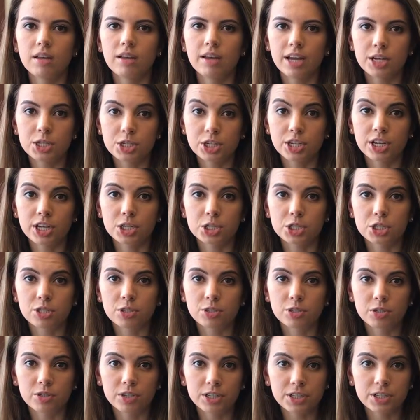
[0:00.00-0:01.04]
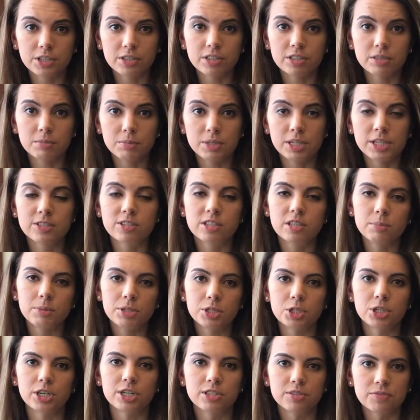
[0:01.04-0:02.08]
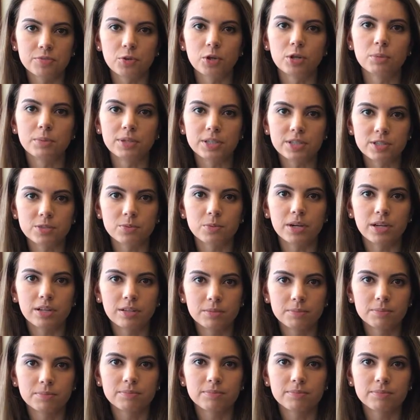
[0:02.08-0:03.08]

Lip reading: educational curriculum needs to be transforming as well.